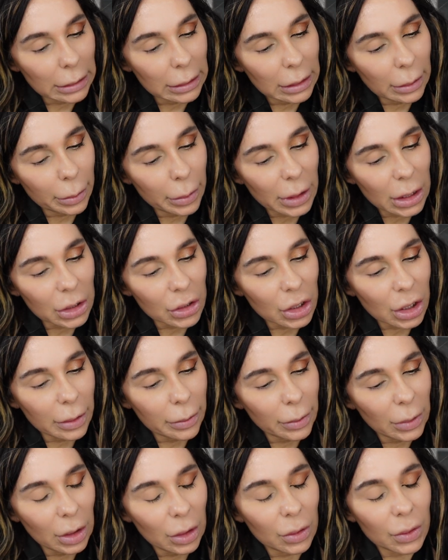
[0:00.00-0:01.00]
the brush
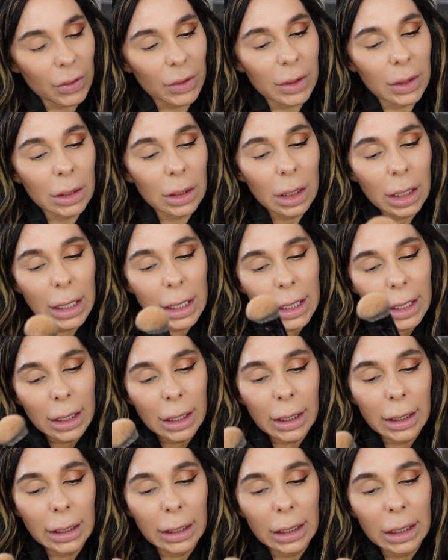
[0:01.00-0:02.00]
I'm using,
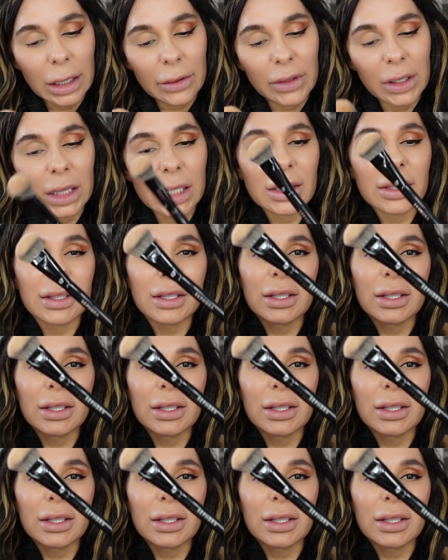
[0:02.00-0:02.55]
I love it. This